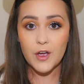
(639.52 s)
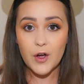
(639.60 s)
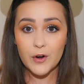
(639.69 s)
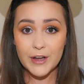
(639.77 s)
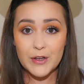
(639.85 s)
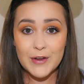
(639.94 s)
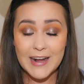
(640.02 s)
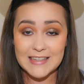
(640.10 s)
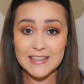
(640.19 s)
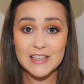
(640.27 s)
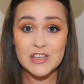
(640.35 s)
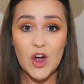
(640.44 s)
Okay you
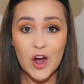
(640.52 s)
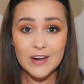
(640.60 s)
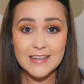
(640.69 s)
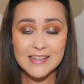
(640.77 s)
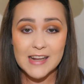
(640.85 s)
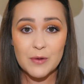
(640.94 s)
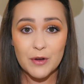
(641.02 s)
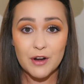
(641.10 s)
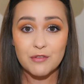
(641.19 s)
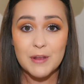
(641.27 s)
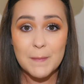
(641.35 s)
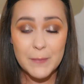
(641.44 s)
guys, this is honestly one
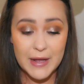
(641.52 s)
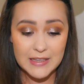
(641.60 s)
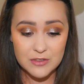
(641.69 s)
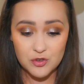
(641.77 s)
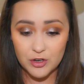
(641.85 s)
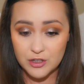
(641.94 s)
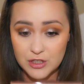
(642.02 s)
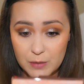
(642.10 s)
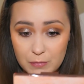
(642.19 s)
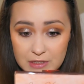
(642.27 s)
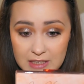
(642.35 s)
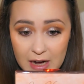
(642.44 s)
of the best drugstore
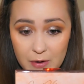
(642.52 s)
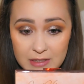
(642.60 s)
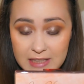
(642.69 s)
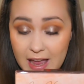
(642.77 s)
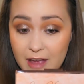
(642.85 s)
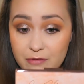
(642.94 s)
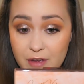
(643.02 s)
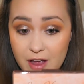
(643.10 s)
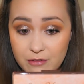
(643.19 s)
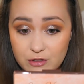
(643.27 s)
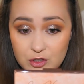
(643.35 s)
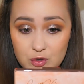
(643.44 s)
mascaras I have
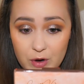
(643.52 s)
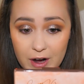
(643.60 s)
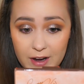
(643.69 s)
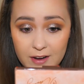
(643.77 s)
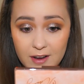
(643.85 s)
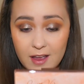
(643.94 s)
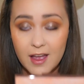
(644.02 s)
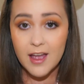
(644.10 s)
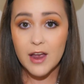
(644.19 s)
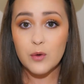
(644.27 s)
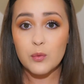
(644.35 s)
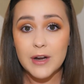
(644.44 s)
ever tried.
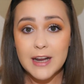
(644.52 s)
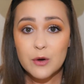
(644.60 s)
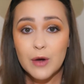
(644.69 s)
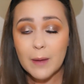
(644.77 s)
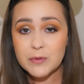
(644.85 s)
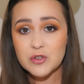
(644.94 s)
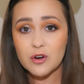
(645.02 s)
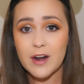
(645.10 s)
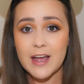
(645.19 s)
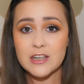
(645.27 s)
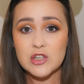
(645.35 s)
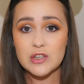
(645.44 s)
It really grabs your
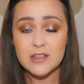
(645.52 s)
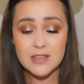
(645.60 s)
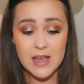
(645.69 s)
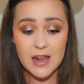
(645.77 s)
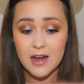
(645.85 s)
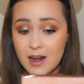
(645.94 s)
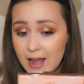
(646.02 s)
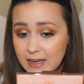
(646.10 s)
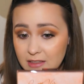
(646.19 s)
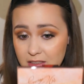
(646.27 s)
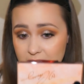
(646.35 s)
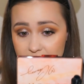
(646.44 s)
lashes and
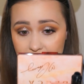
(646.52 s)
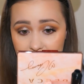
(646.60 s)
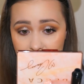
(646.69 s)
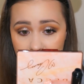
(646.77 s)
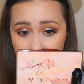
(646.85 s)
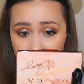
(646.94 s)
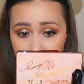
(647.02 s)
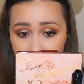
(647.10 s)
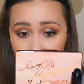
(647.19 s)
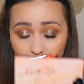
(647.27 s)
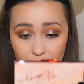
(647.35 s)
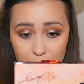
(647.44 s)
lengthens it and
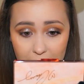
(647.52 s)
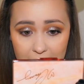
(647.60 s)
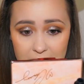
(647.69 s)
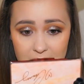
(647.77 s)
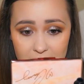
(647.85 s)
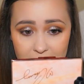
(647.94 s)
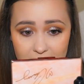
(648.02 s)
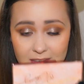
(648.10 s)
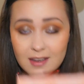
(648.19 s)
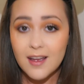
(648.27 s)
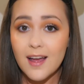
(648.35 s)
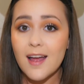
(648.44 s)
volumizes.
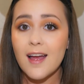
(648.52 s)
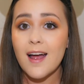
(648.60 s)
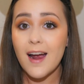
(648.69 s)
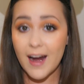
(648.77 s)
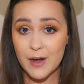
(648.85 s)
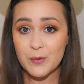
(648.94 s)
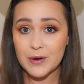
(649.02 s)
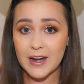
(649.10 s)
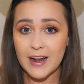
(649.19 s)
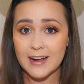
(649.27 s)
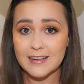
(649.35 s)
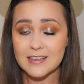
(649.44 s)
I really
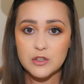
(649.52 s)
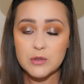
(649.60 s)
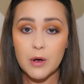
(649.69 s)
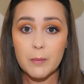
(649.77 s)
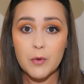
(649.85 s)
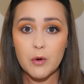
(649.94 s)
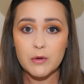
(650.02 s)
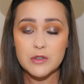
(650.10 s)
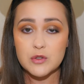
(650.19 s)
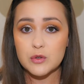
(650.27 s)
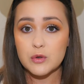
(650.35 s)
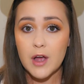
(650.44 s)
like this. So I'm going
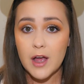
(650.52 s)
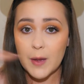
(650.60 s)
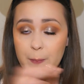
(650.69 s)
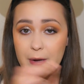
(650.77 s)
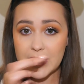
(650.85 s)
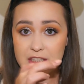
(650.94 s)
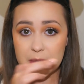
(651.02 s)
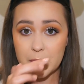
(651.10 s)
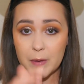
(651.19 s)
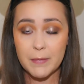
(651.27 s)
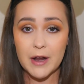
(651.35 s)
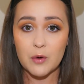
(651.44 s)
to apply some
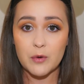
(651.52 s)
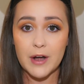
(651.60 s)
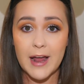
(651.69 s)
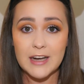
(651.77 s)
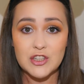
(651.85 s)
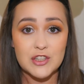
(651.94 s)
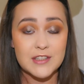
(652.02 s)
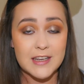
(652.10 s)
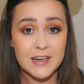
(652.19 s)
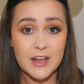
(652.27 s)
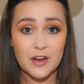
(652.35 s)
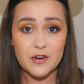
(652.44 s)
on my lower lashes
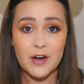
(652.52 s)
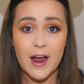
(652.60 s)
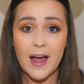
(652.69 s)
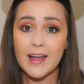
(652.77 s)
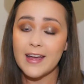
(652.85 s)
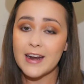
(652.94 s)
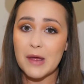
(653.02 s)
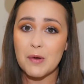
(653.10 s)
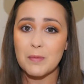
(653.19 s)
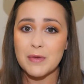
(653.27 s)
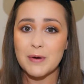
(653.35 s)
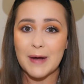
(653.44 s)
and the other eye, and I
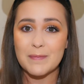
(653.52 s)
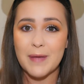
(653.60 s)
will be right